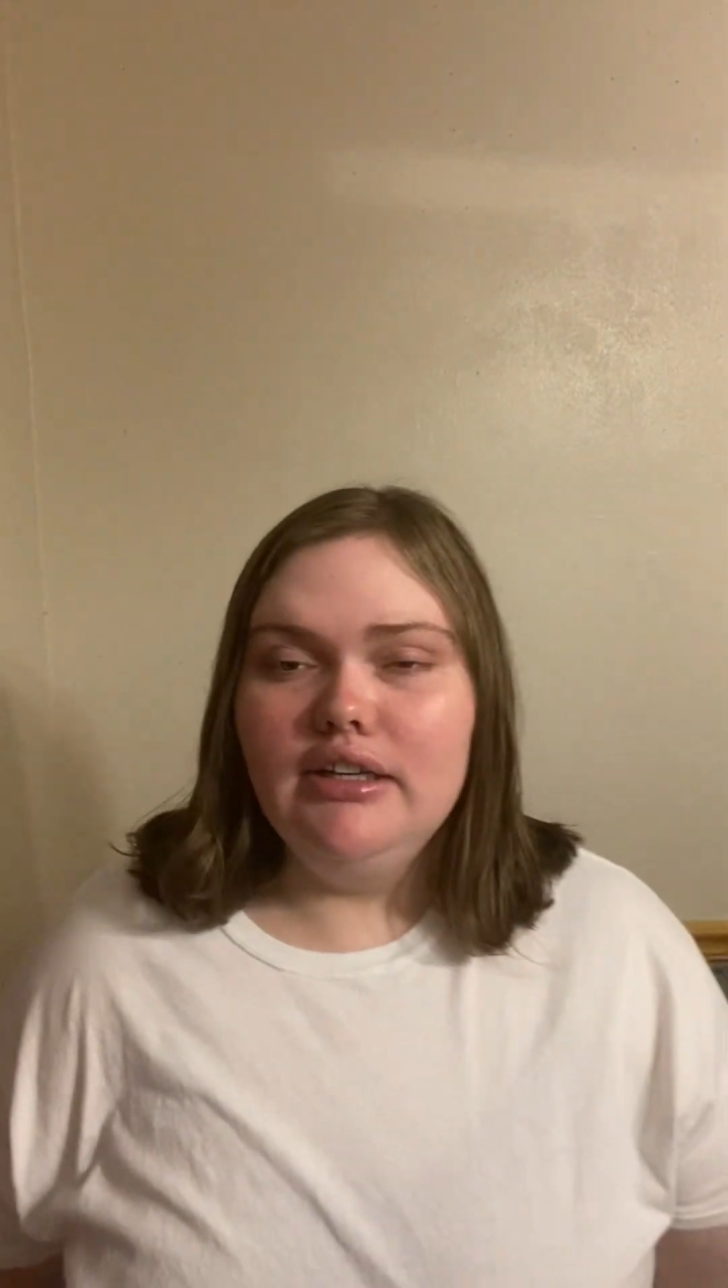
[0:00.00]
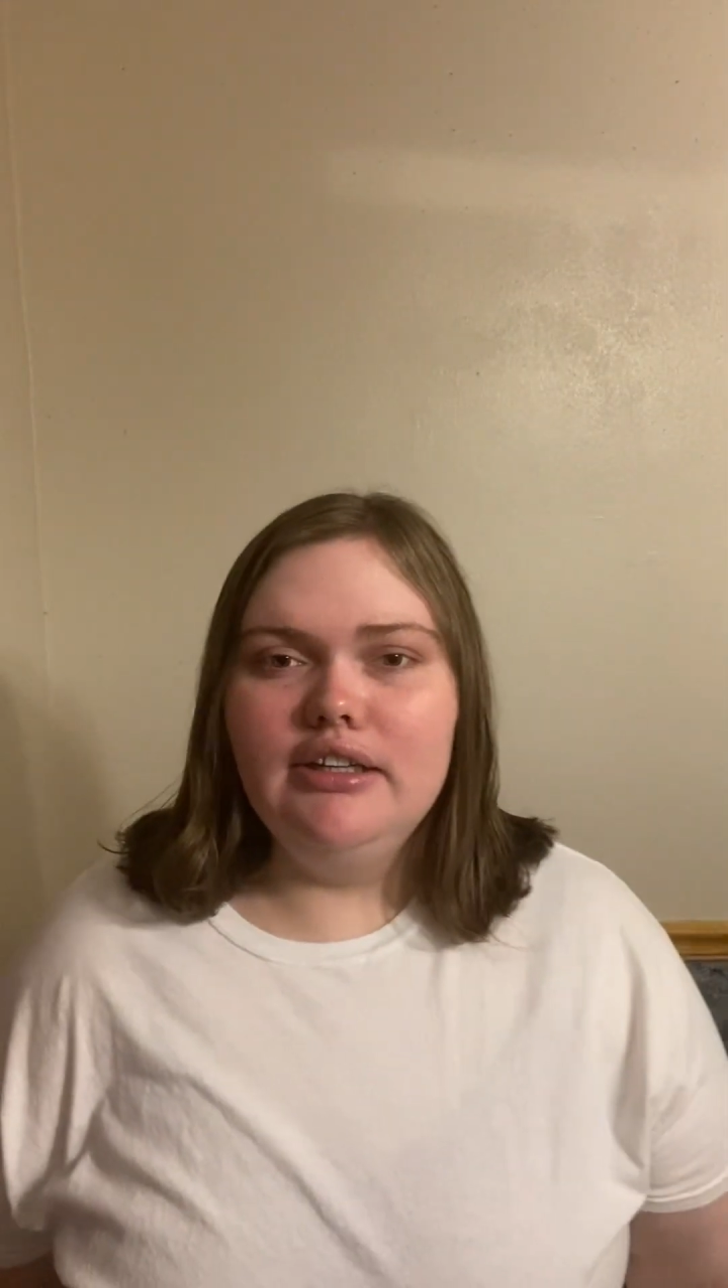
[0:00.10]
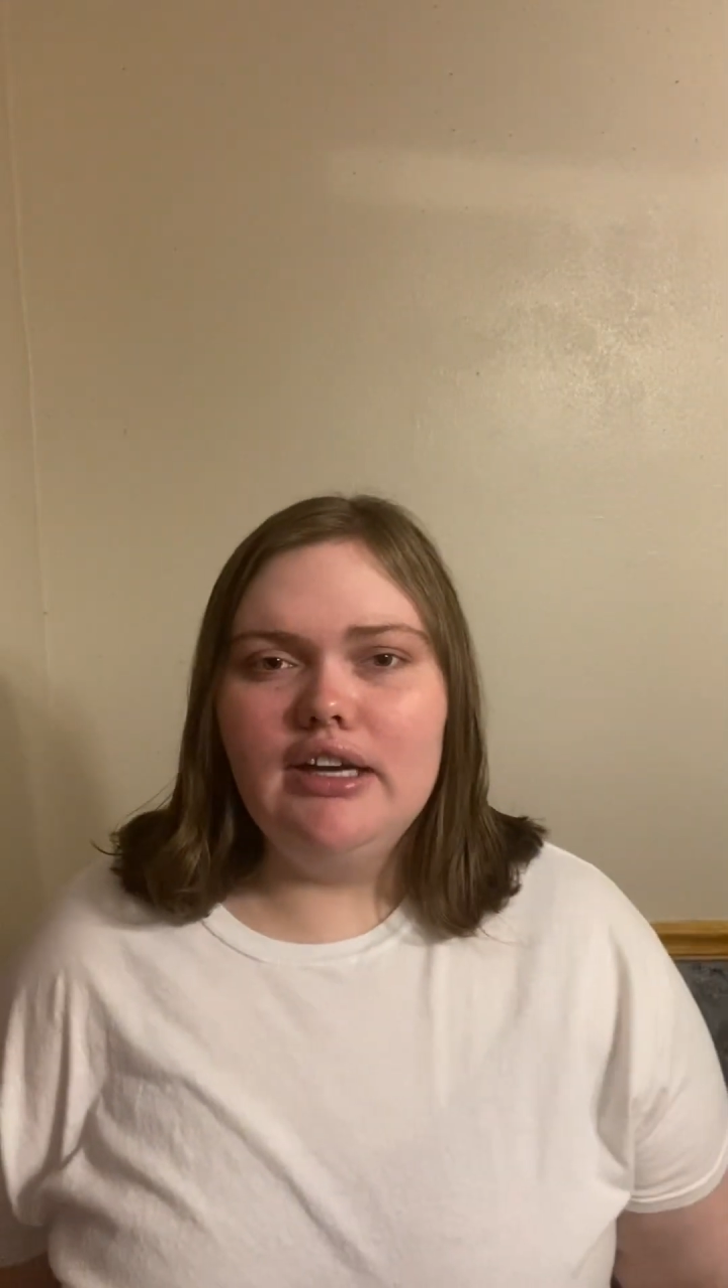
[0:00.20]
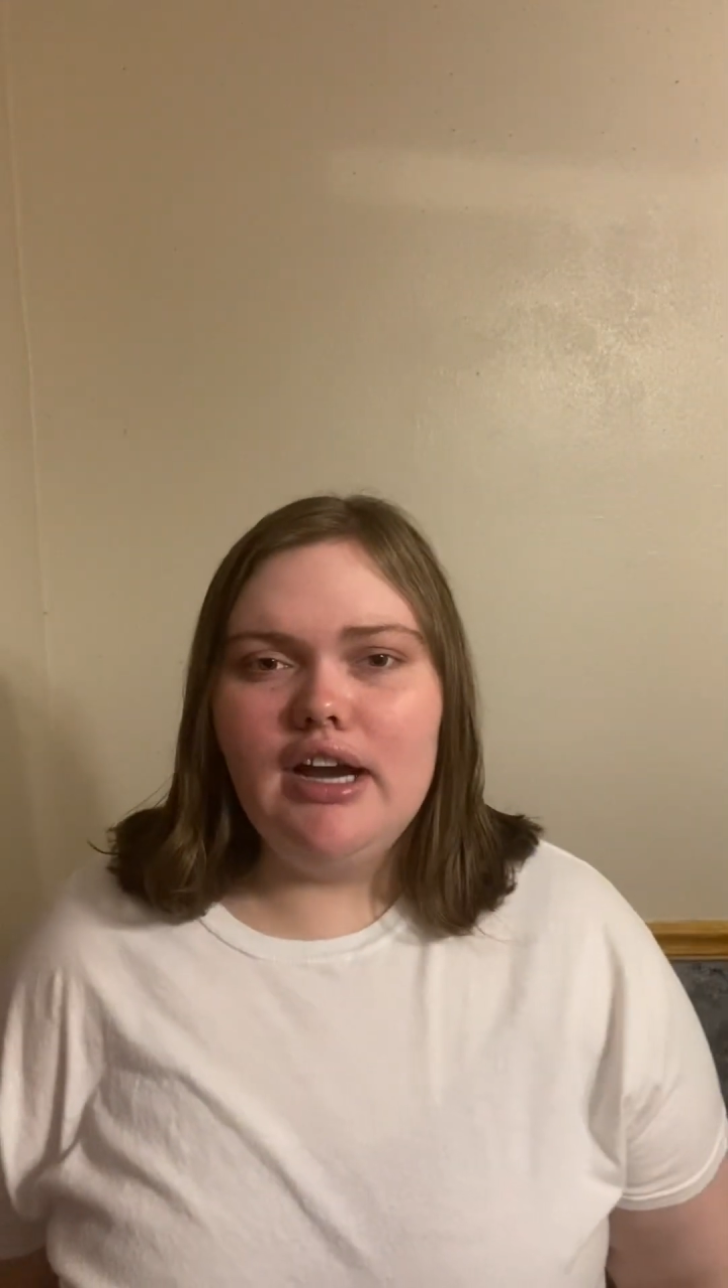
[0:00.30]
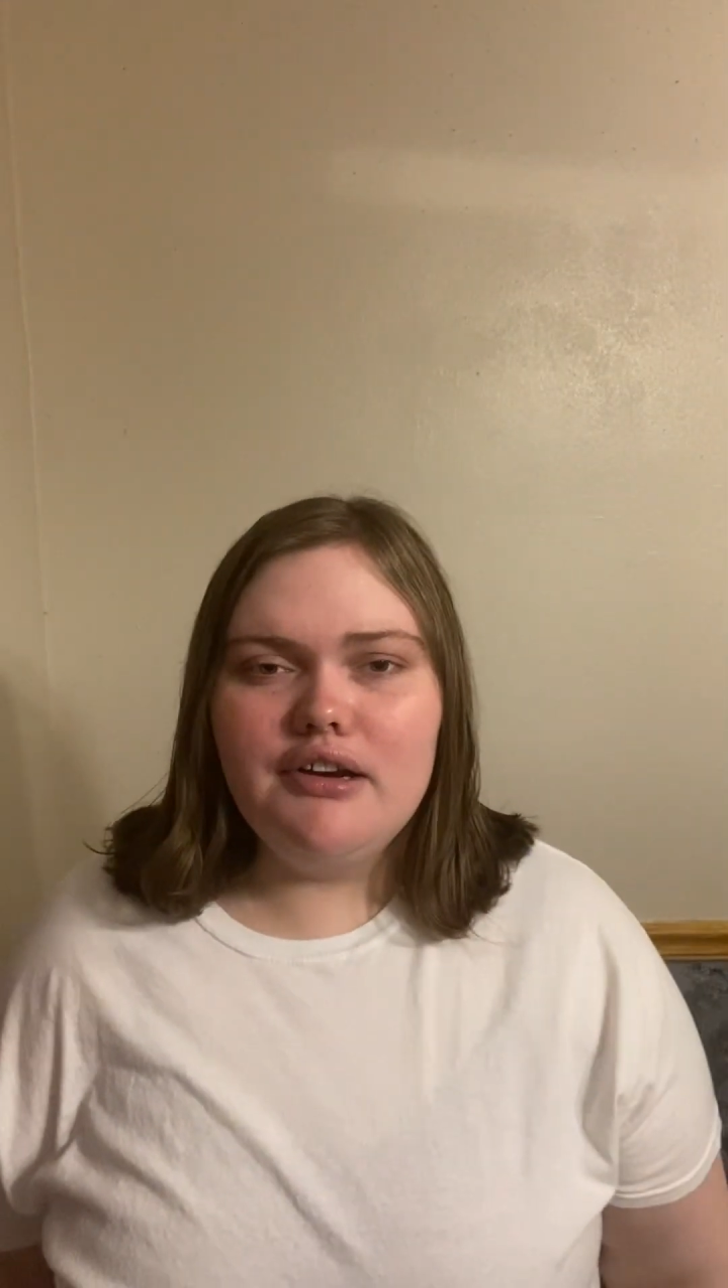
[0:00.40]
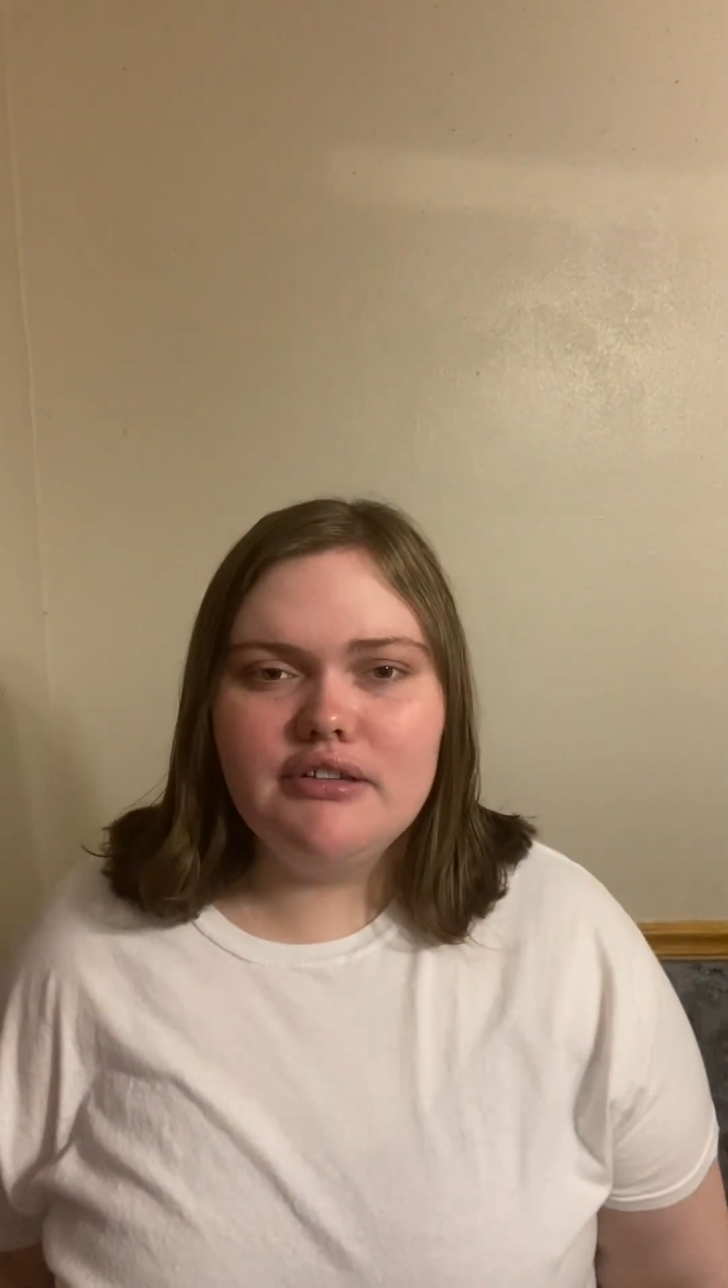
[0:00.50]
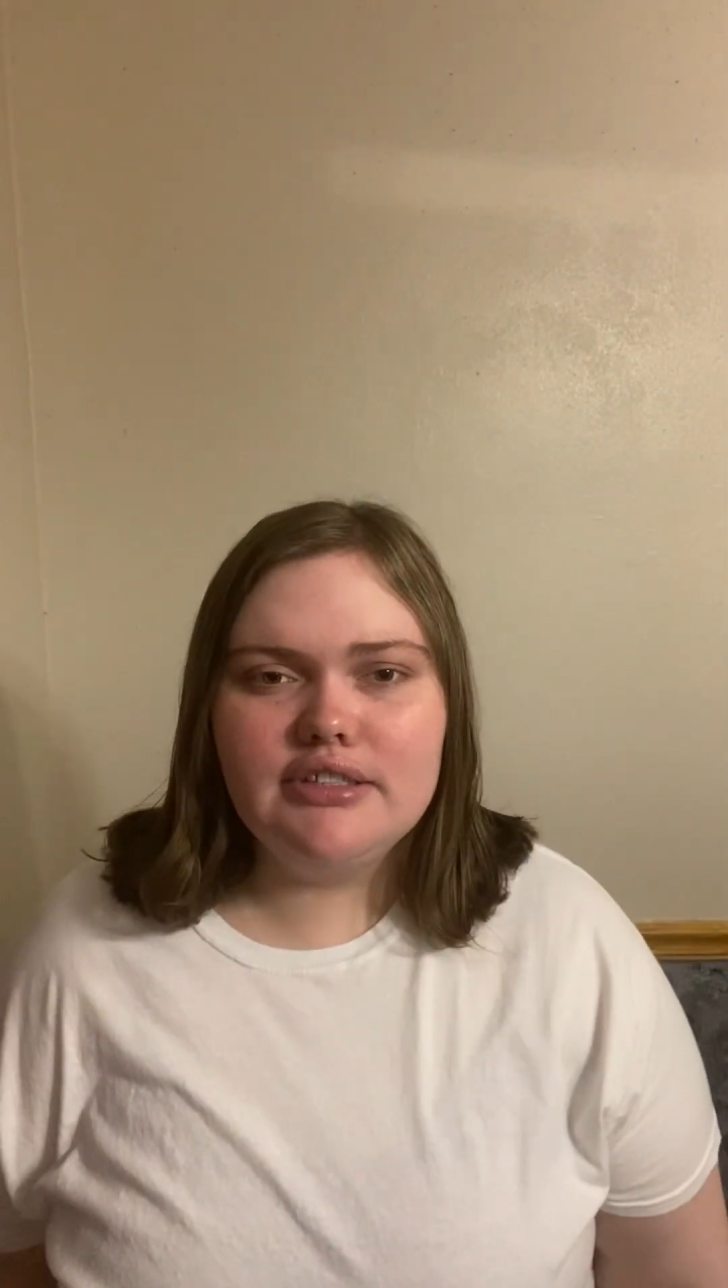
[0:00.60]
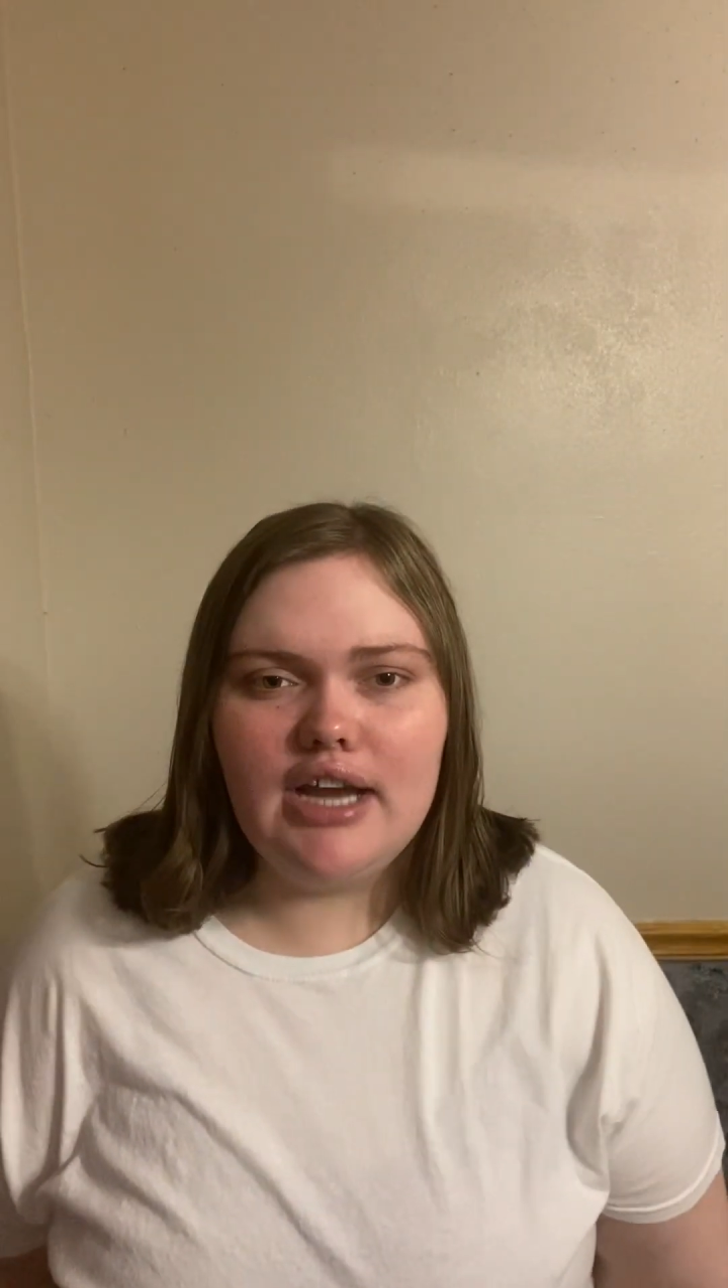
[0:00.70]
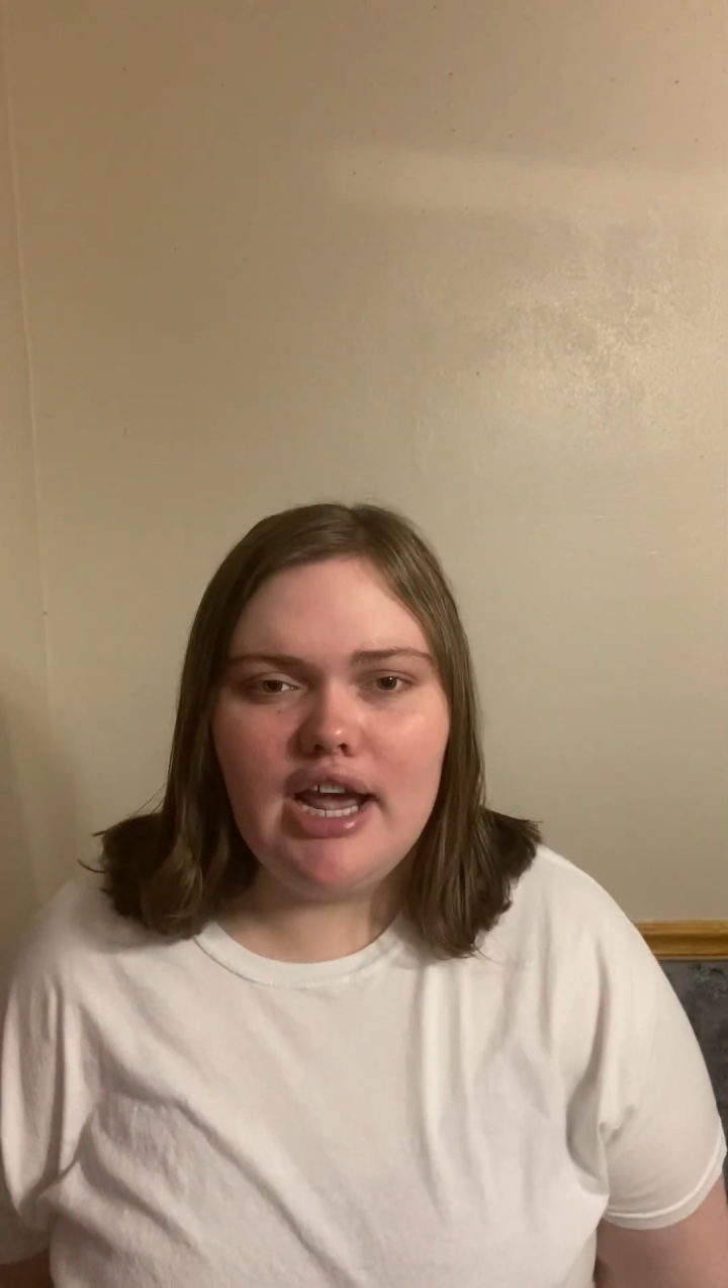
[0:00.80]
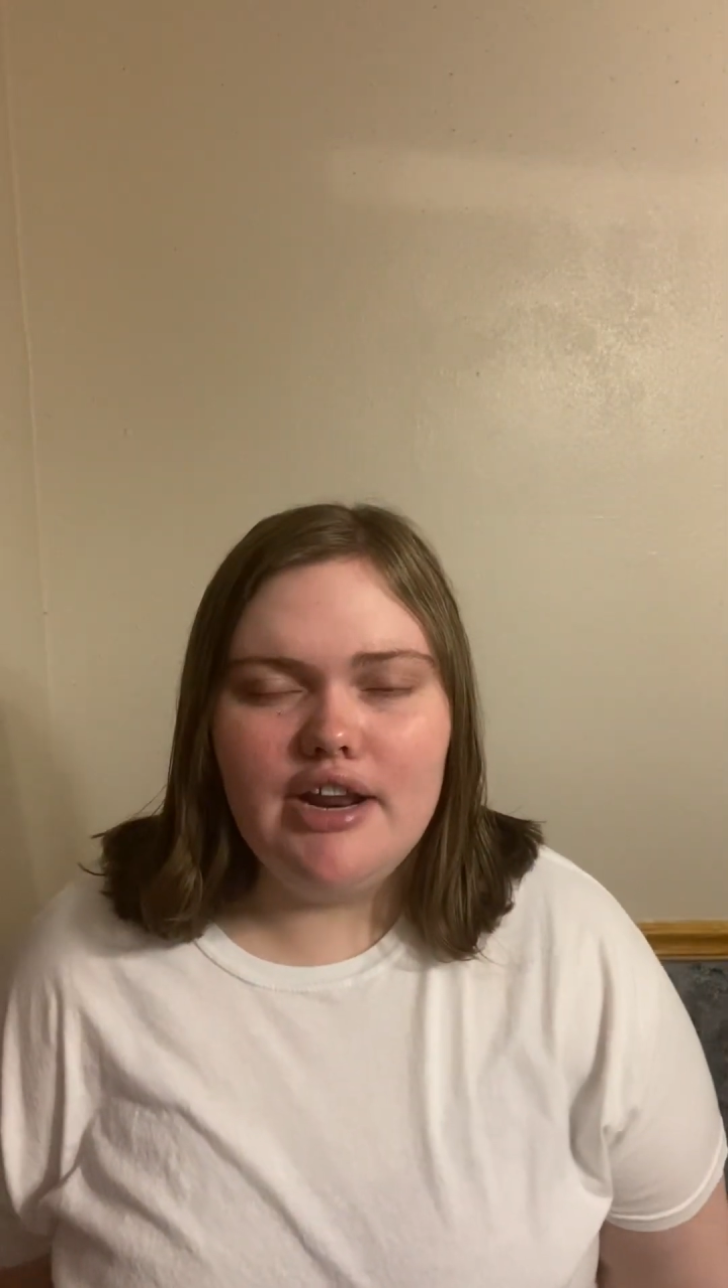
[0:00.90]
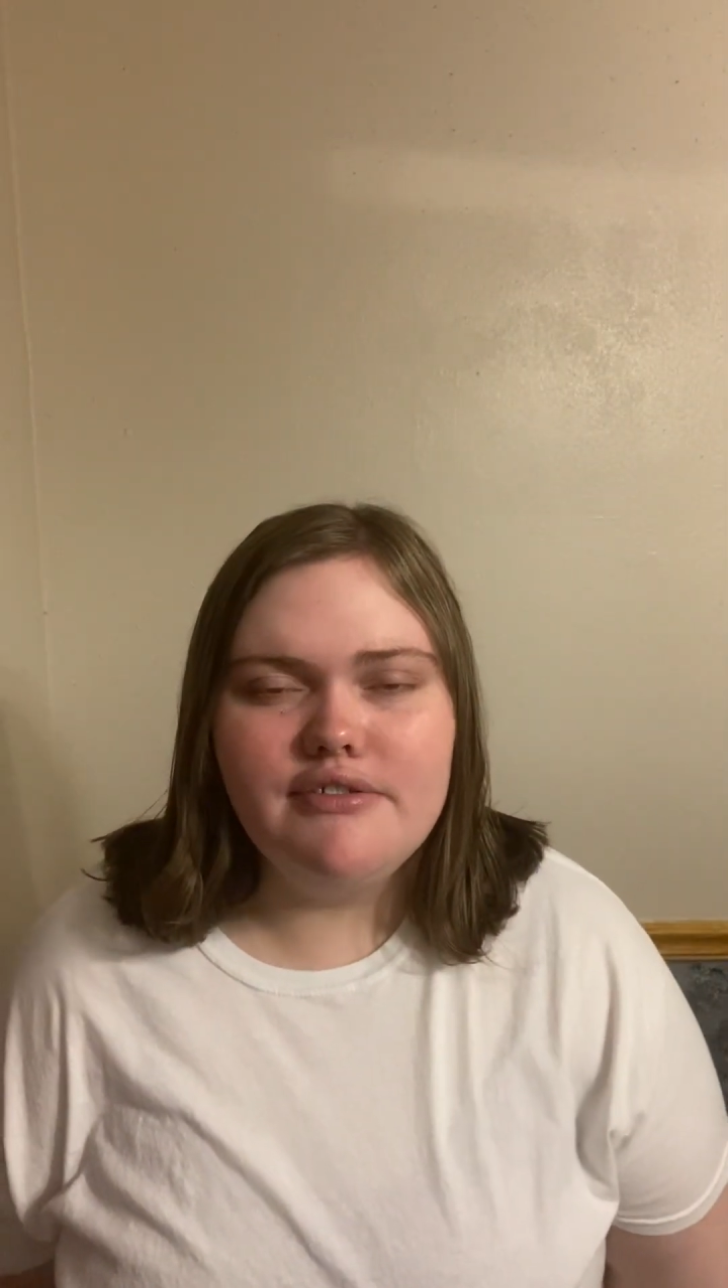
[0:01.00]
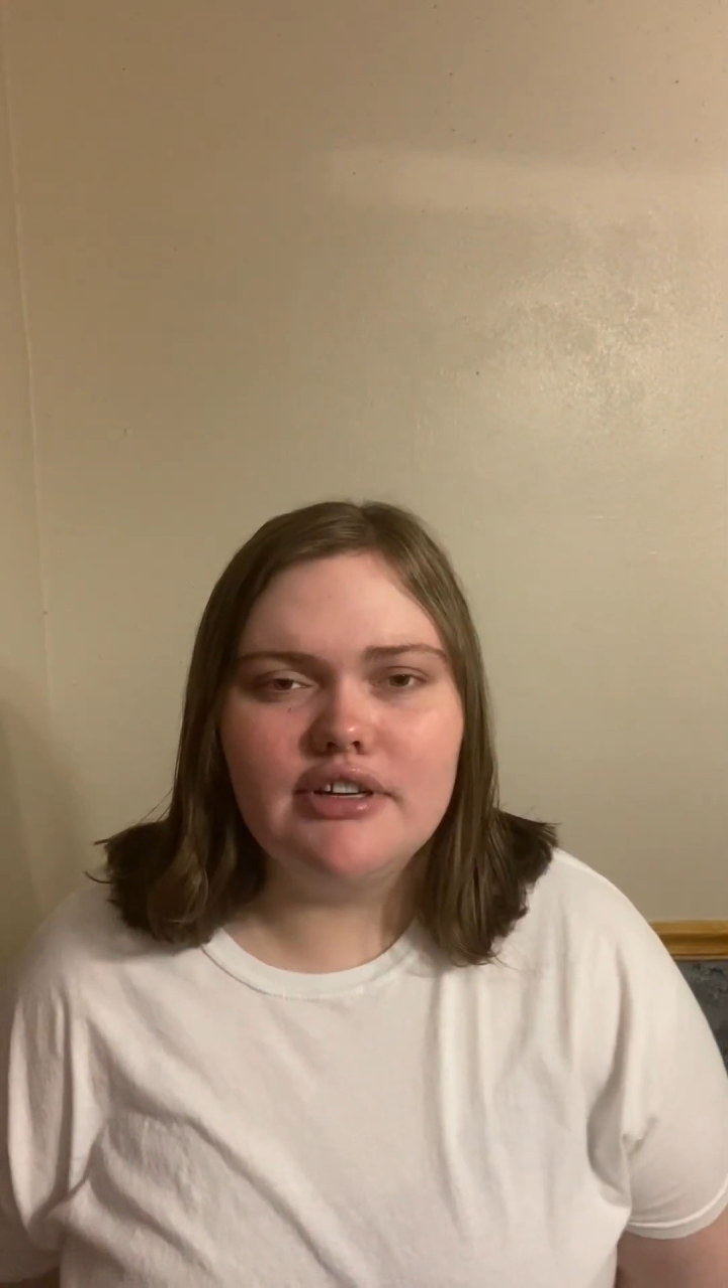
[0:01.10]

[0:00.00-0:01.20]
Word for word: Yeah, it was kind of